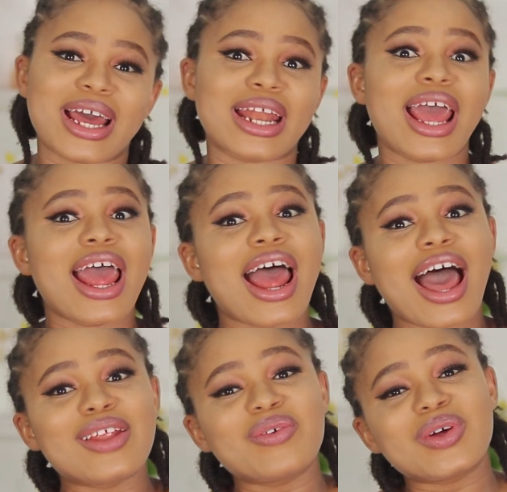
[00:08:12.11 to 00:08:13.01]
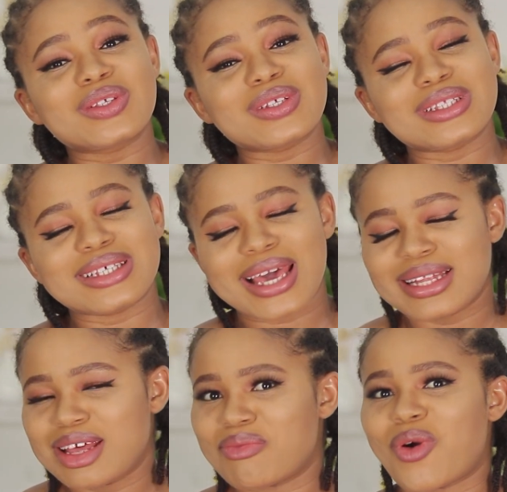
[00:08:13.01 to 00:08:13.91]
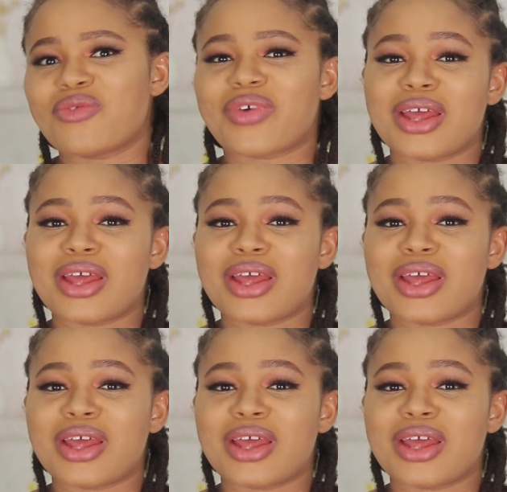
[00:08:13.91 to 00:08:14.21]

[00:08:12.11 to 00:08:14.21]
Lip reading: and I don't want to take them off